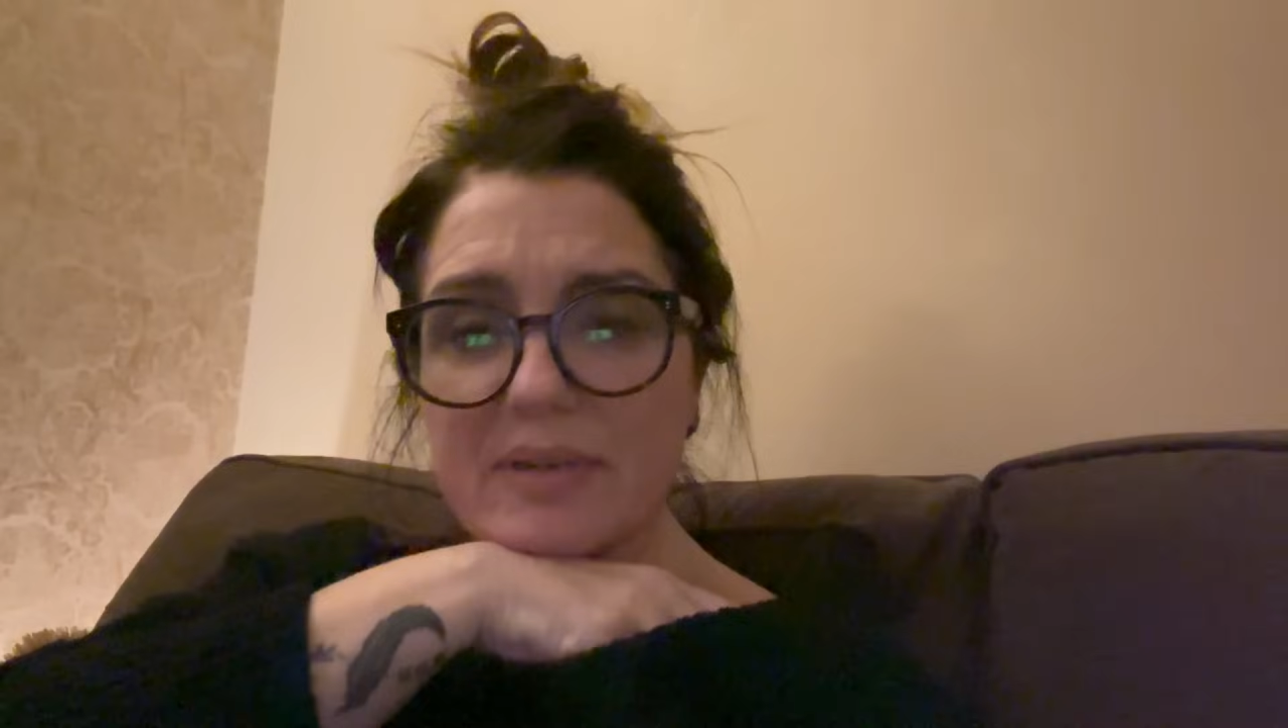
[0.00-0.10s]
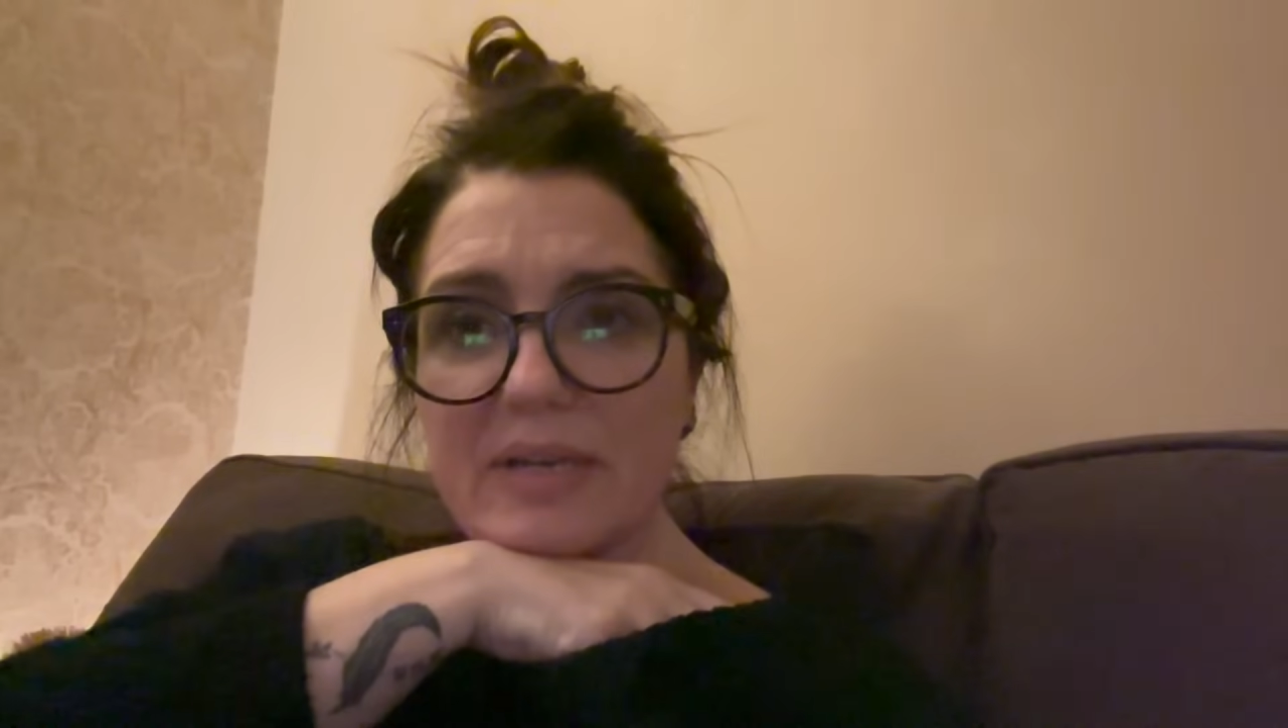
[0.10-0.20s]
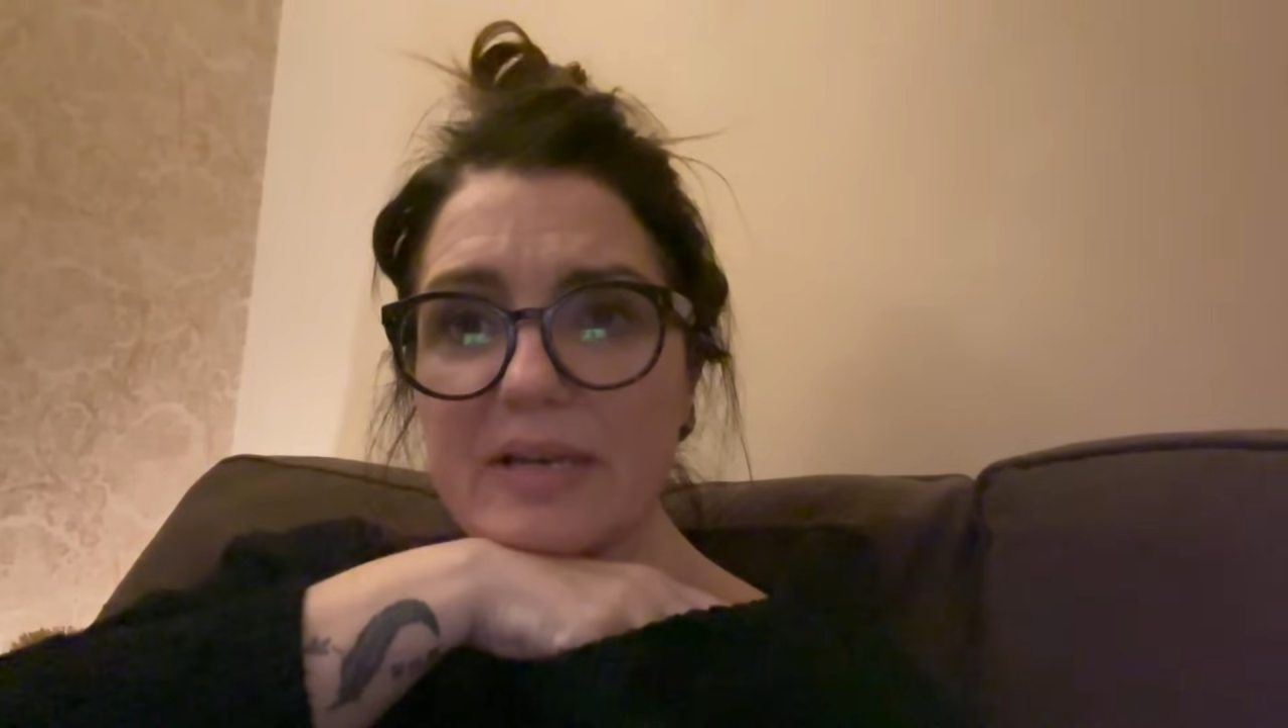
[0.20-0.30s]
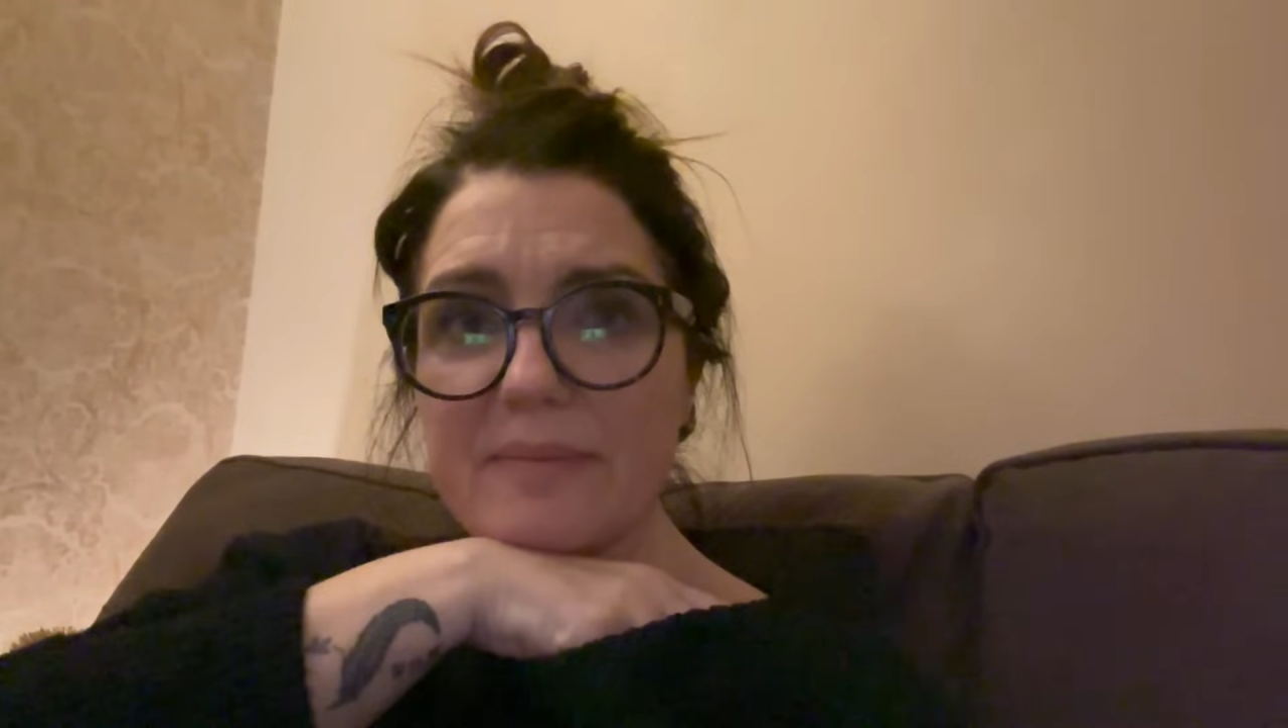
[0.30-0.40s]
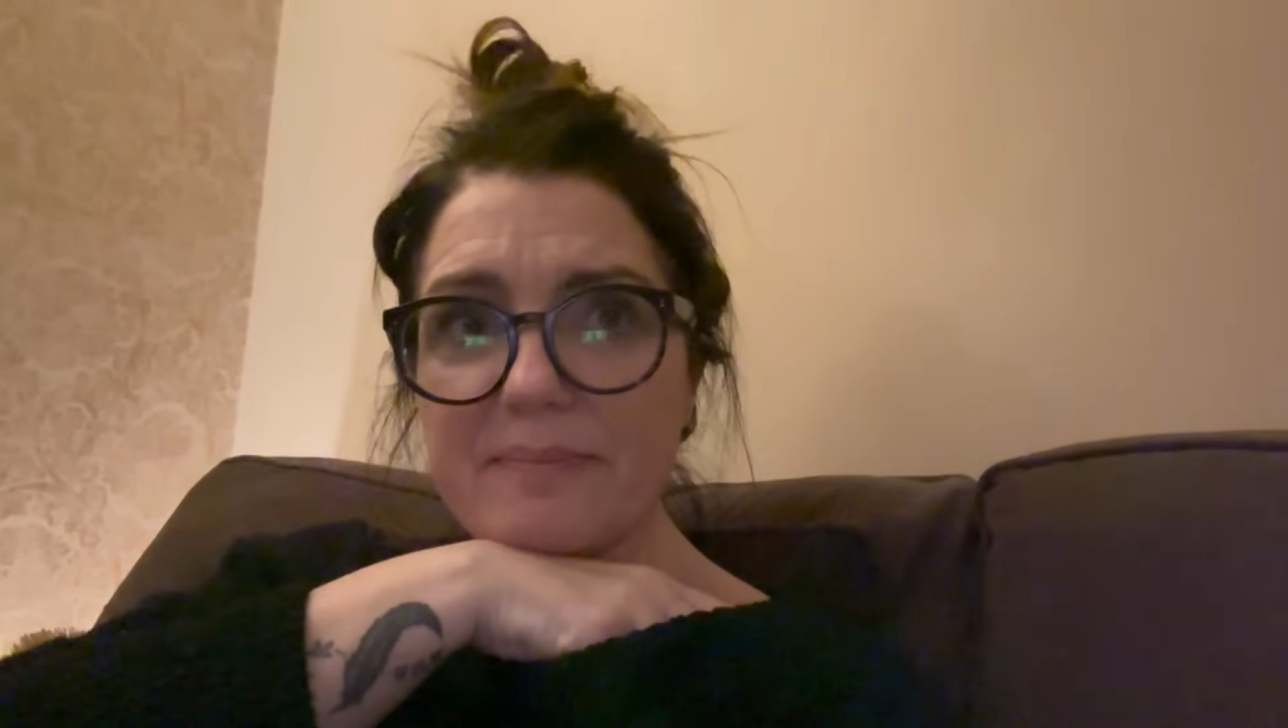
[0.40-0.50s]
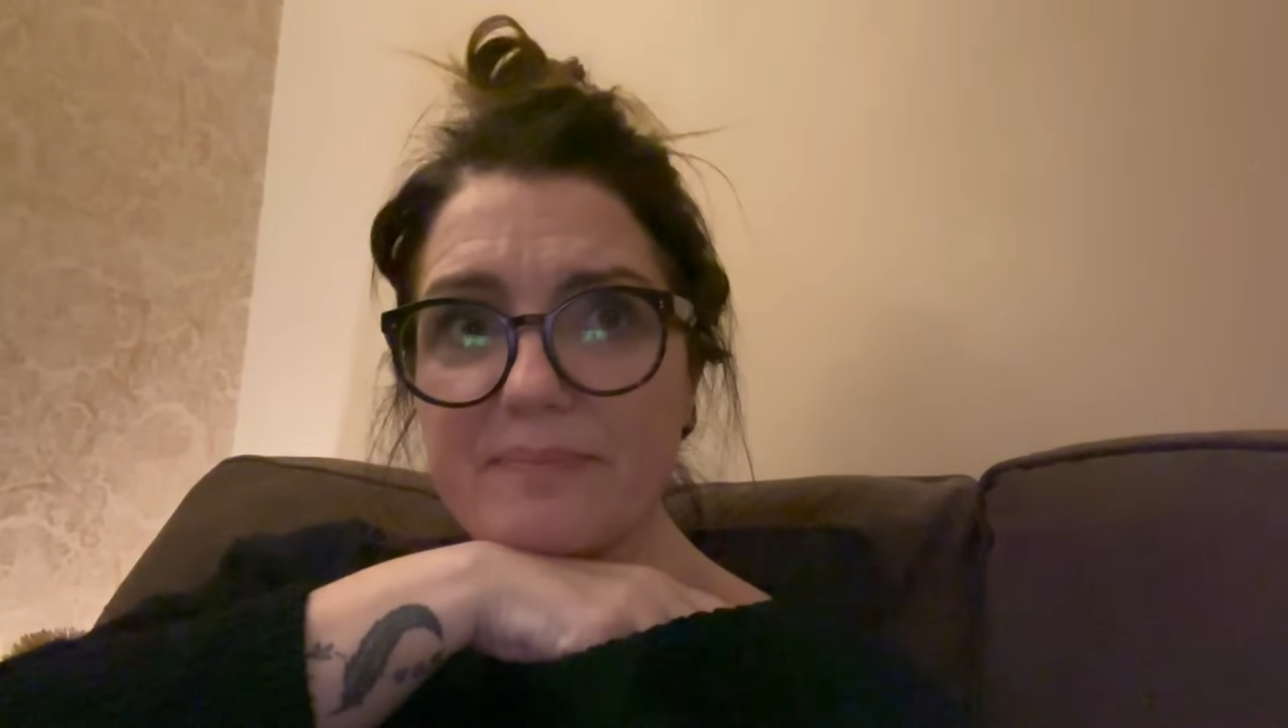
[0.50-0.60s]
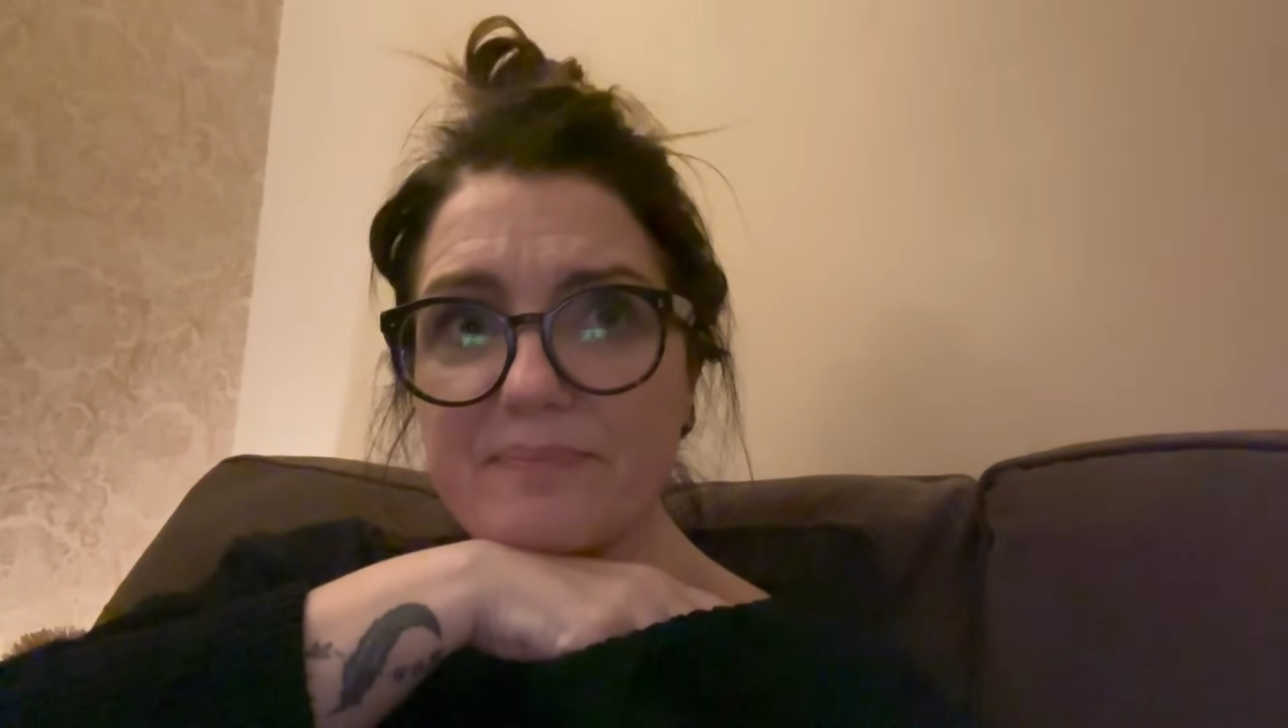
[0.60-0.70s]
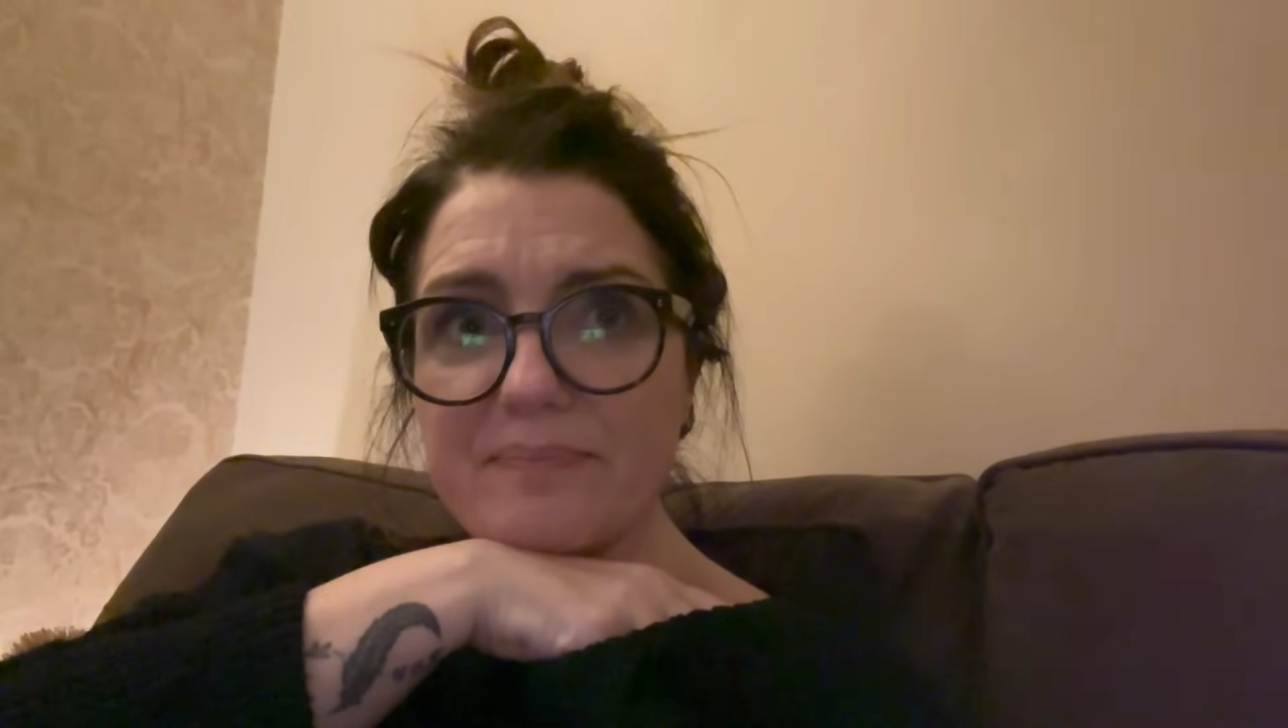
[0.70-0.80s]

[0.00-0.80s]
And